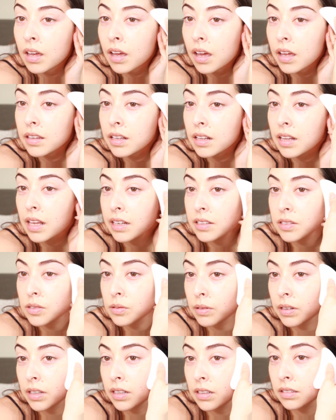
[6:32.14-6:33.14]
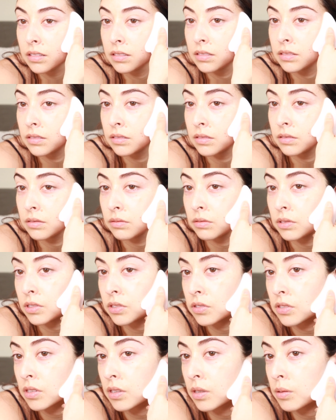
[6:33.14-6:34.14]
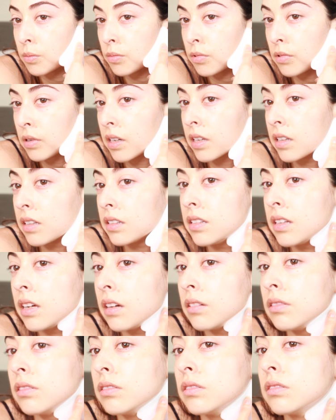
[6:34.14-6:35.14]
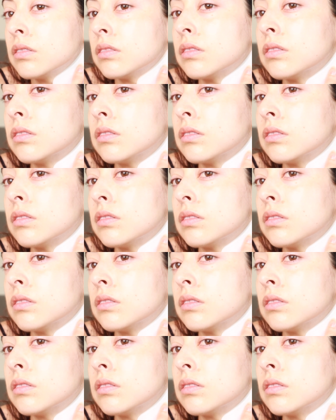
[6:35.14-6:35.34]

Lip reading: And the last one, we're just going to bring it down.